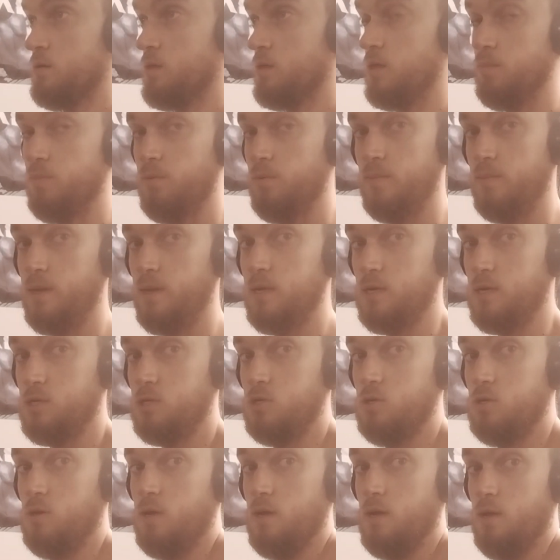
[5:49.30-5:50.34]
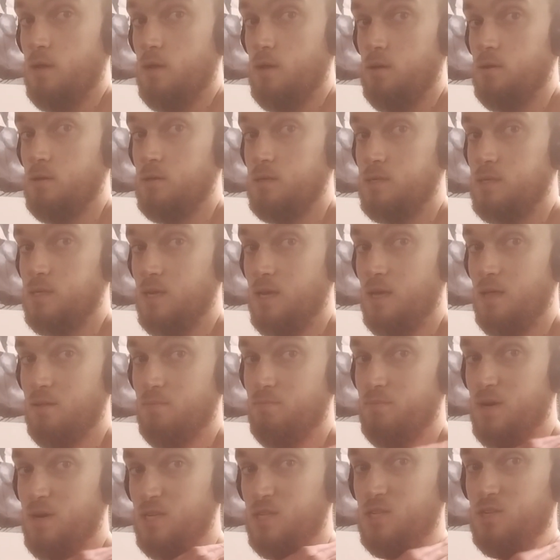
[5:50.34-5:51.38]
Keeping my neck straight, you're going to see the
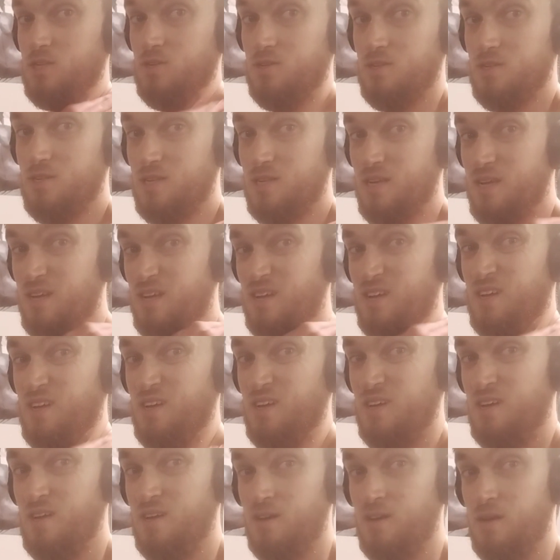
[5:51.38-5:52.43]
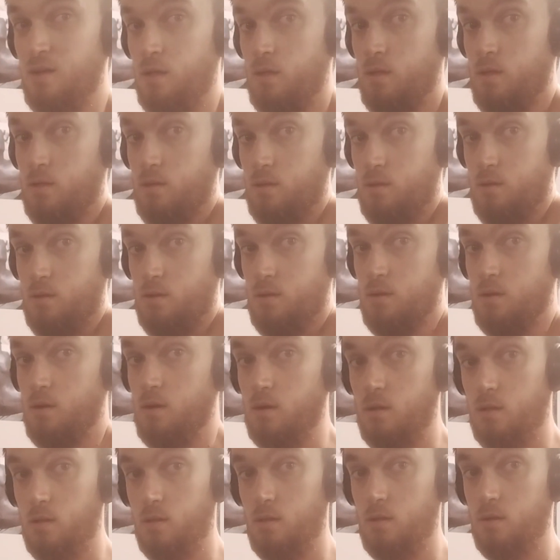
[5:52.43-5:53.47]
muscles
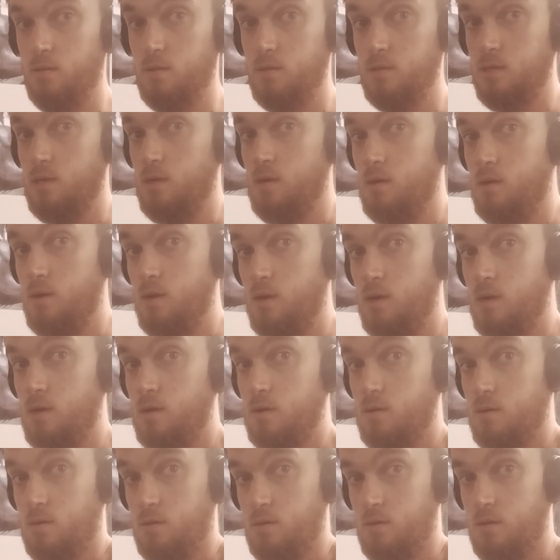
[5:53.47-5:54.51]
all along this area